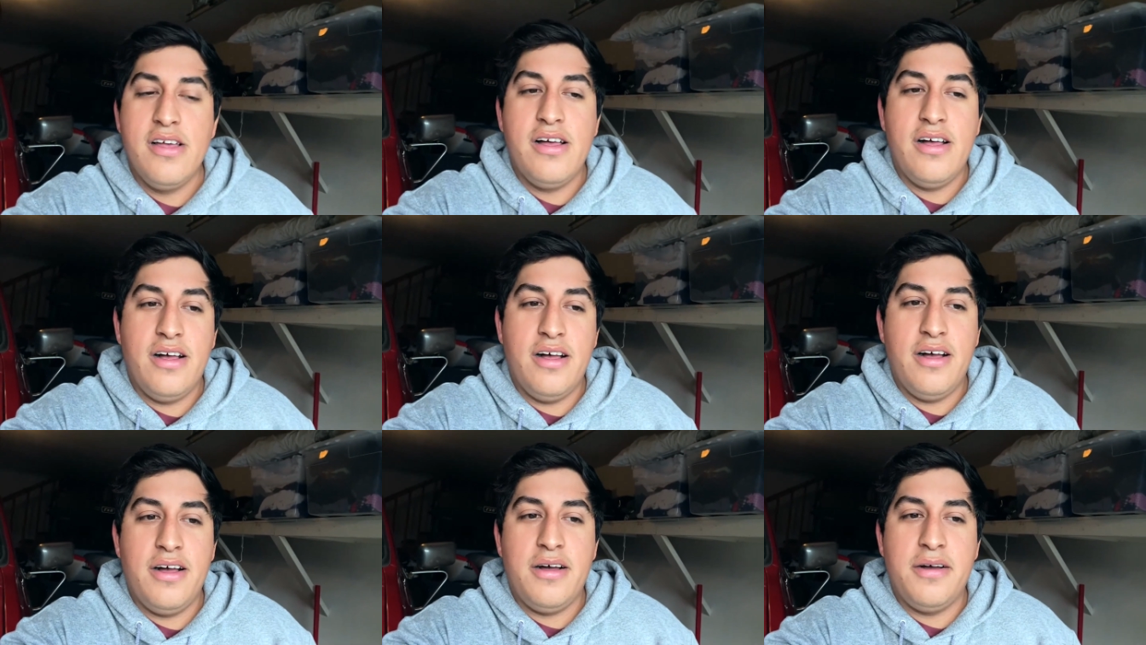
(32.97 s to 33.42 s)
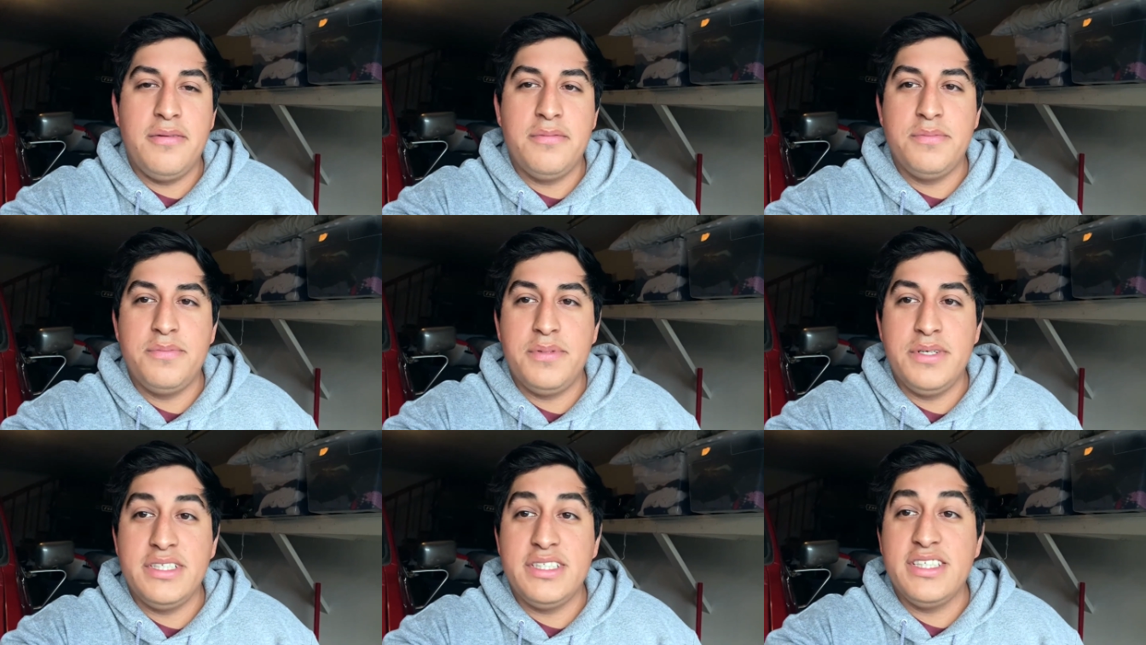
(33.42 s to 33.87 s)

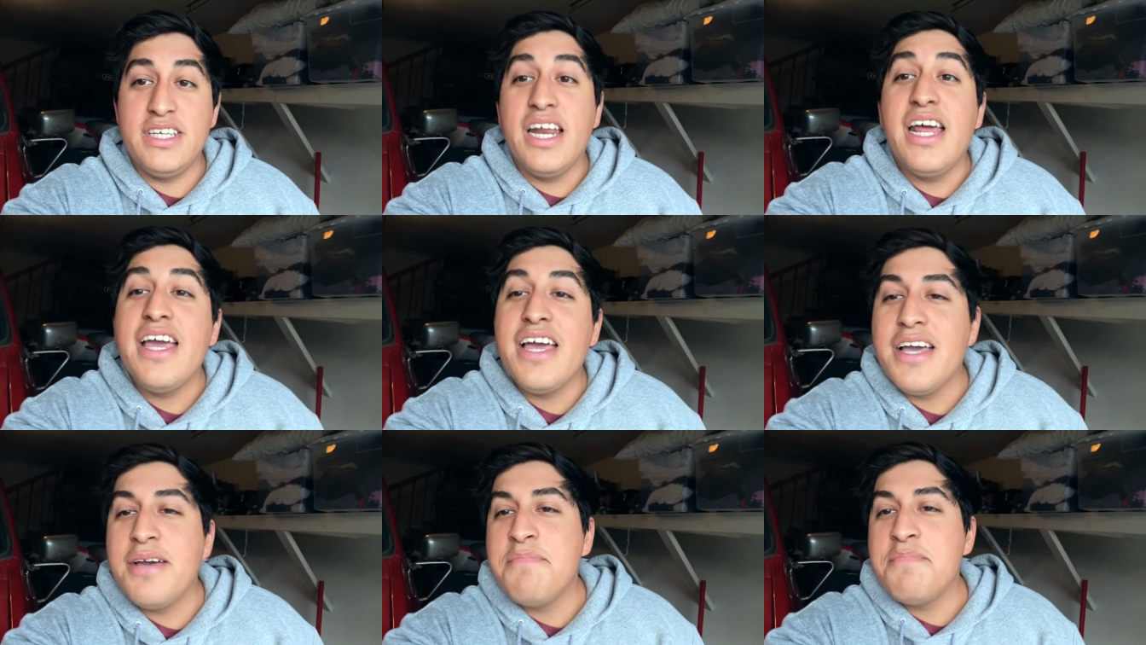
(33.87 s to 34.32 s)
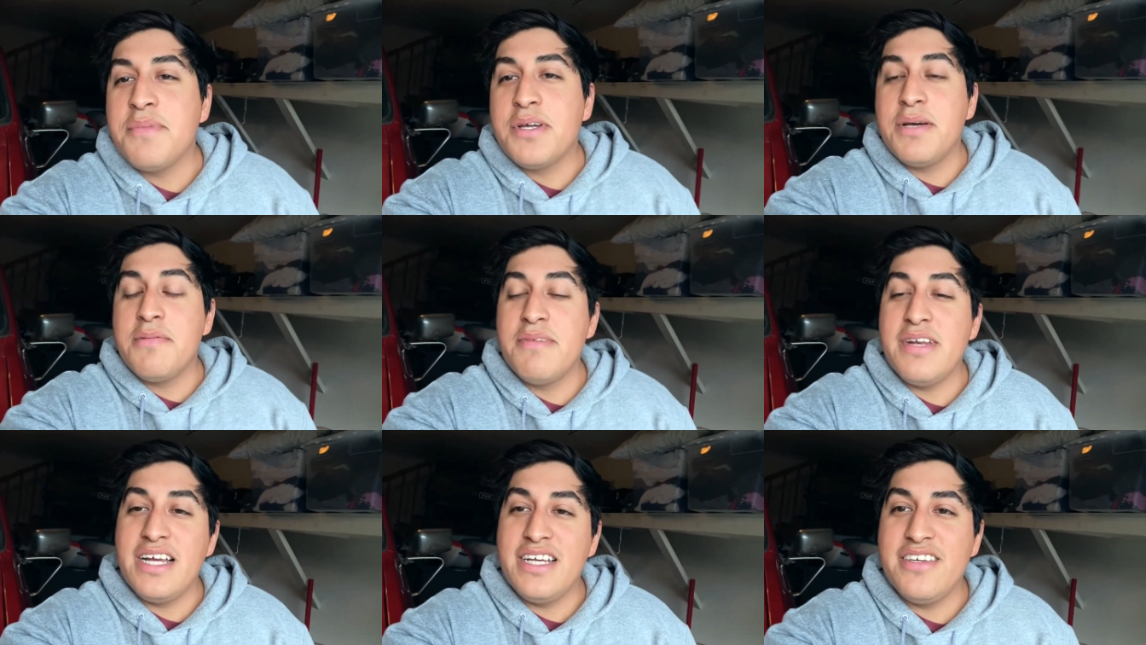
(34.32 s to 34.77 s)
But today I'm
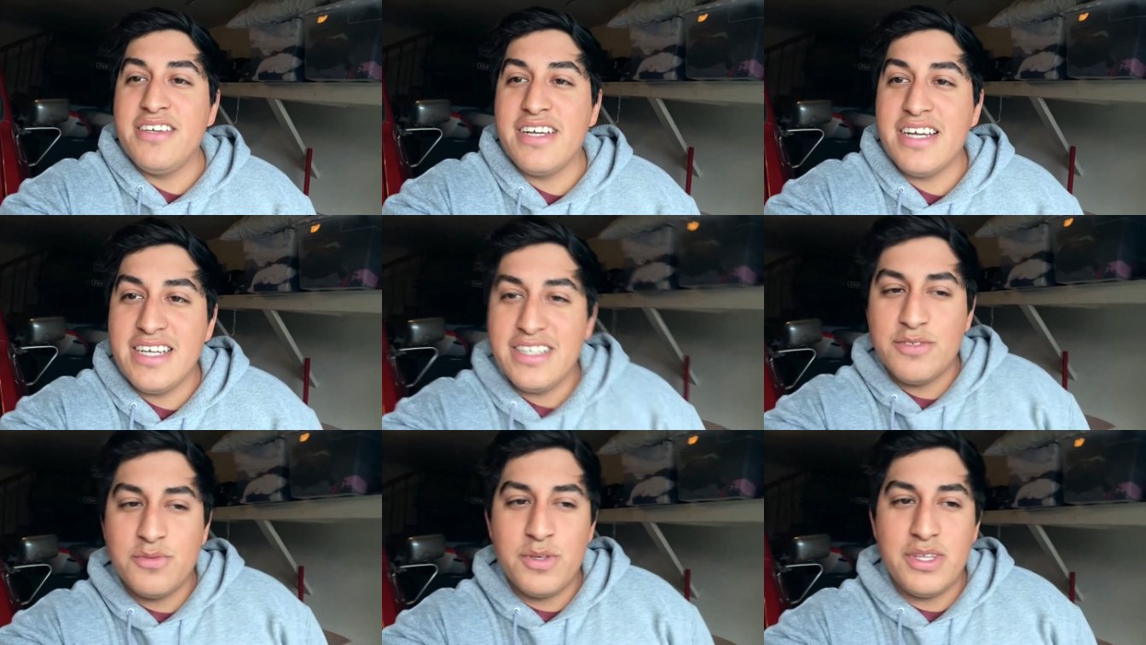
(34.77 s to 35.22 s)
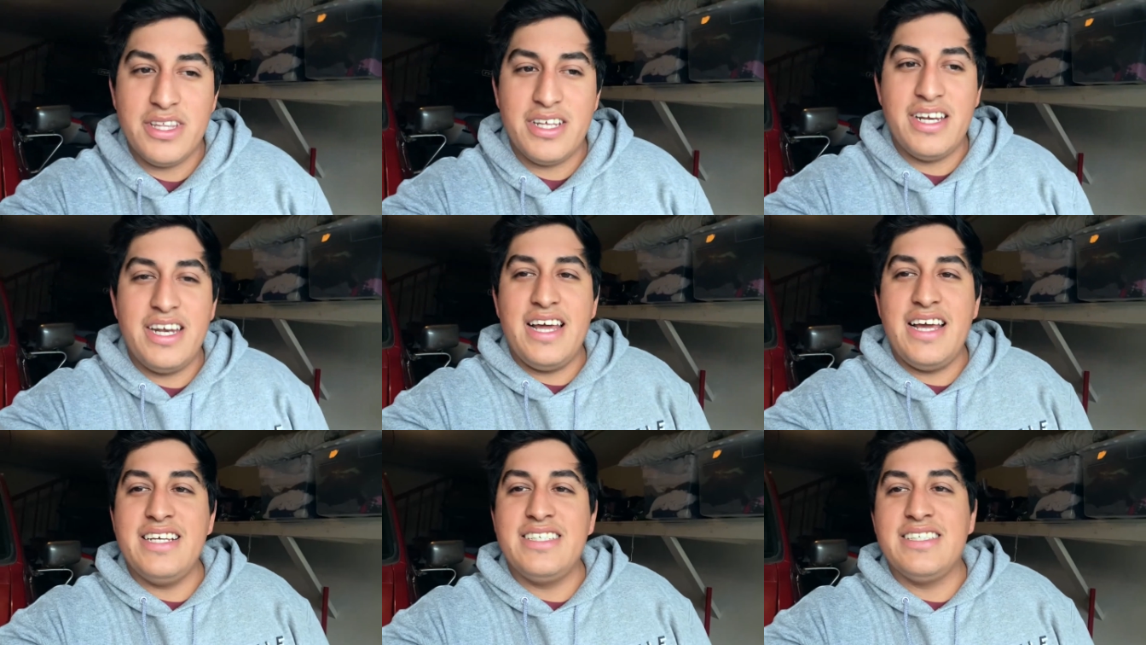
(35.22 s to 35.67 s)
coming at you guys with a
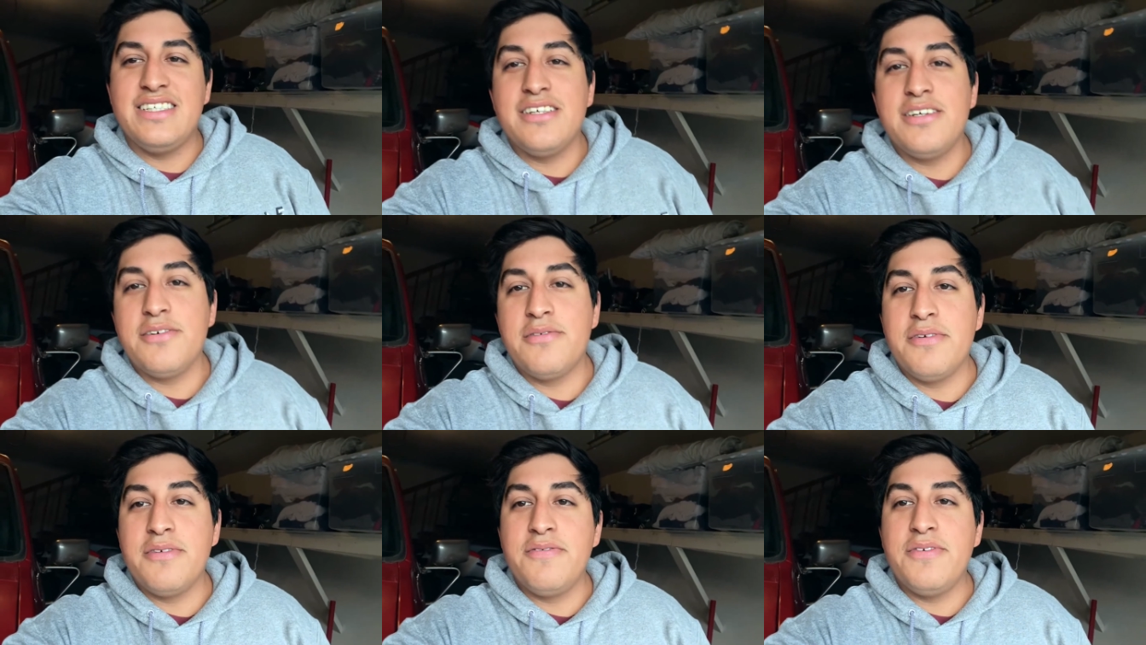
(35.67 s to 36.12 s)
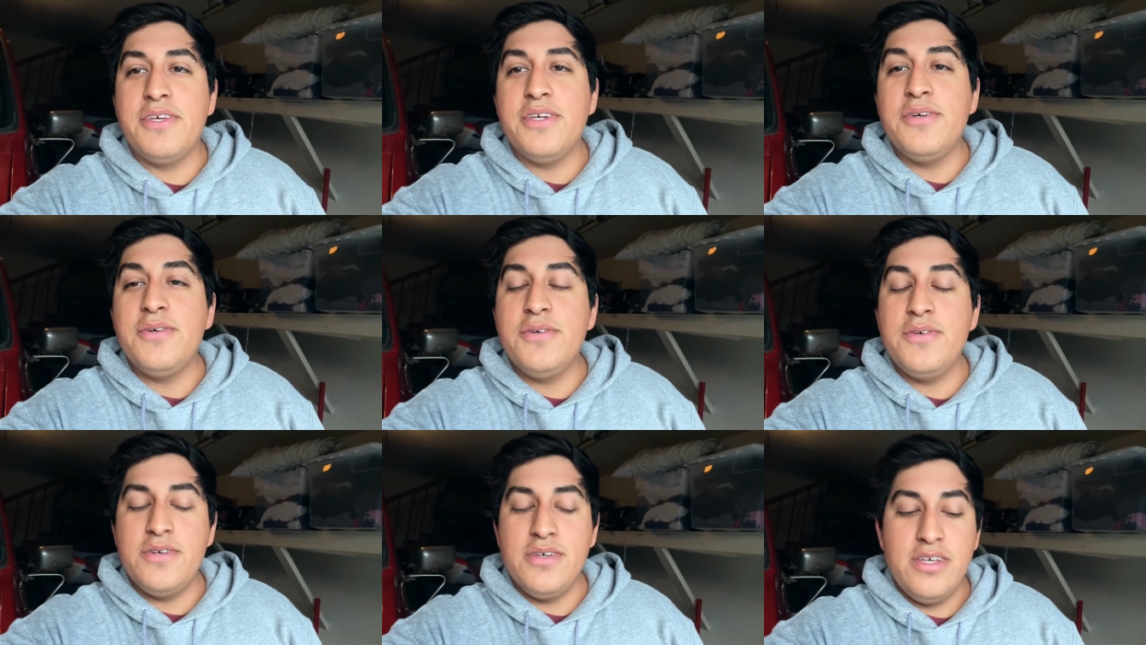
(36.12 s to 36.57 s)
nice little
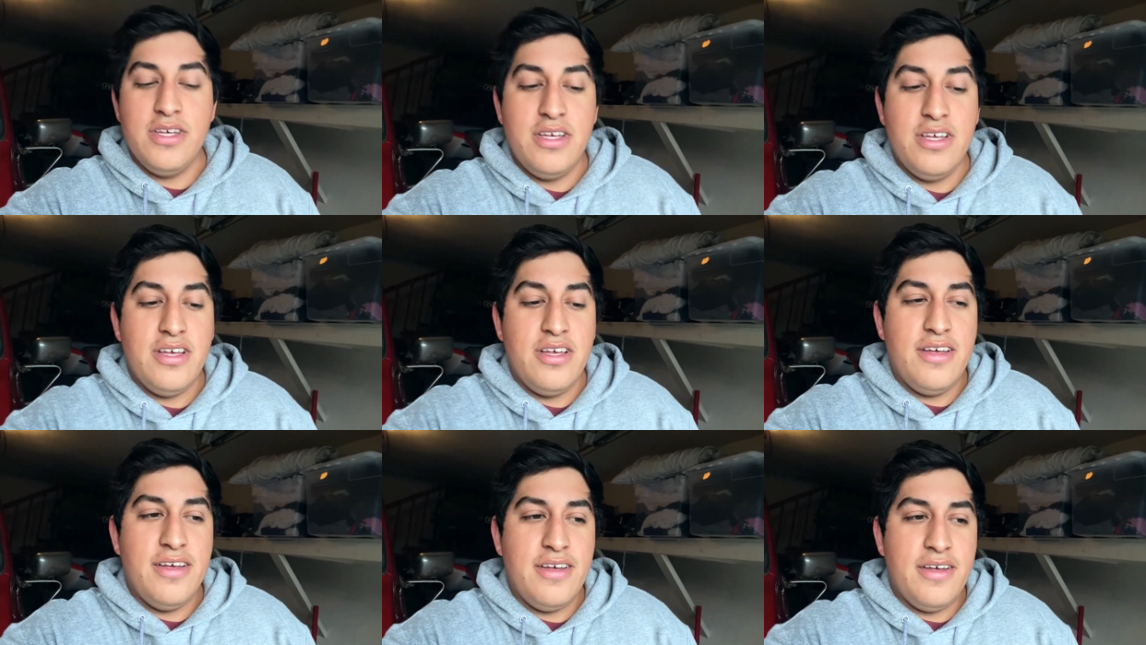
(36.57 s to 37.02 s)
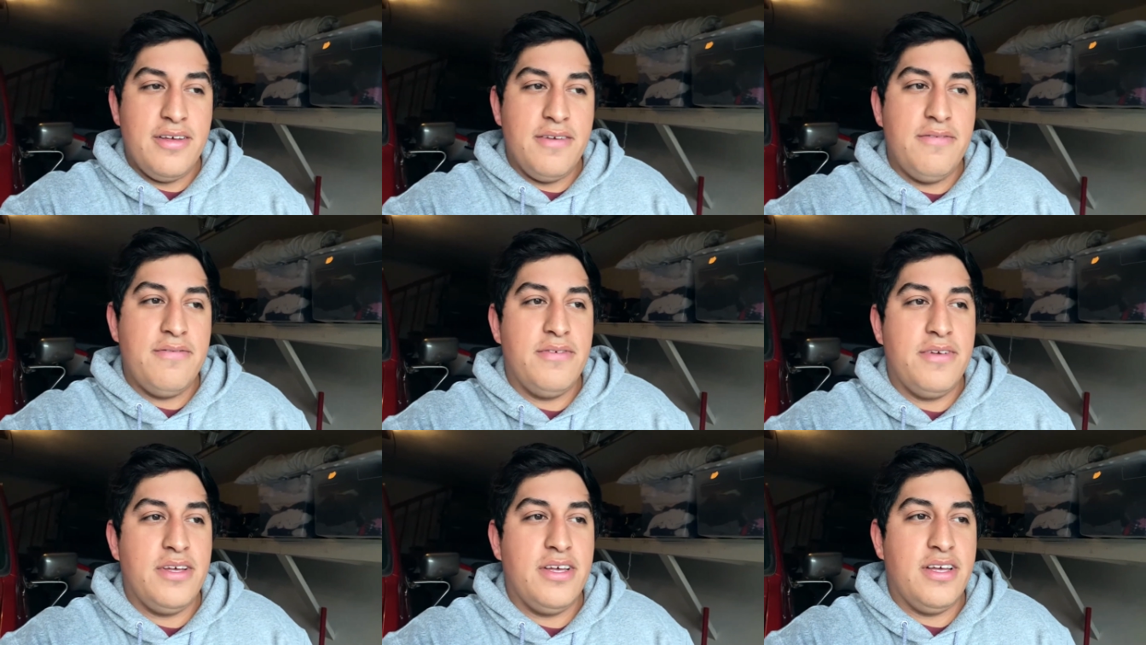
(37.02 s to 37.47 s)
review
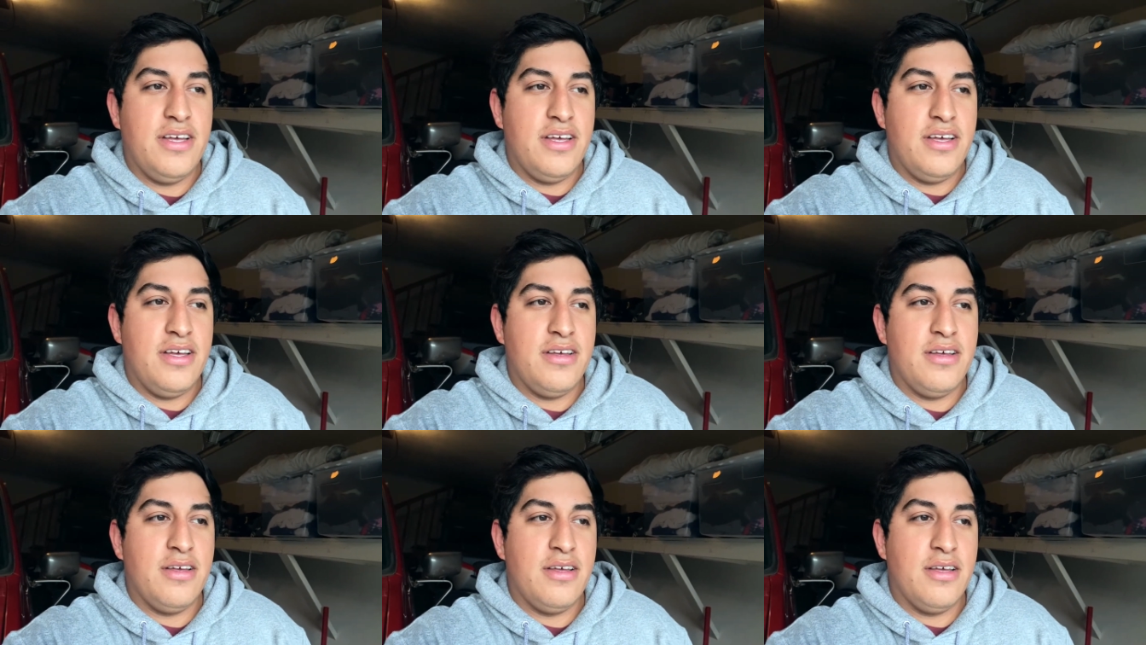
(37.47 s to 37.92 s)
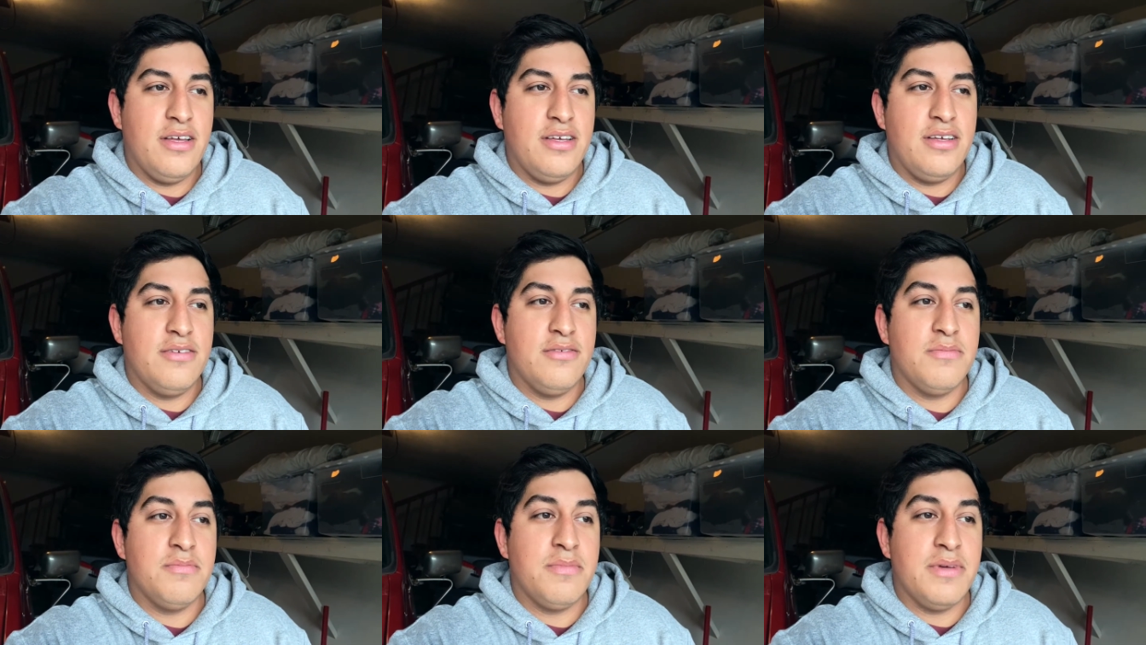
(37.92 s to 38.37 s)
of
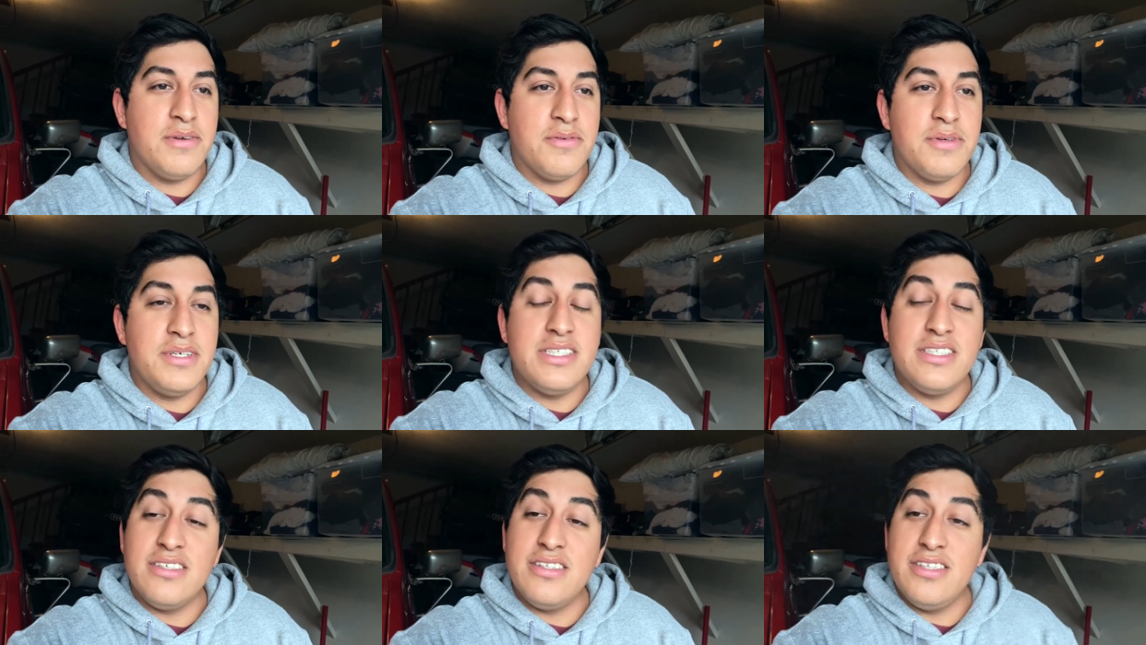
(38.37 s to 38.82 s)
my recently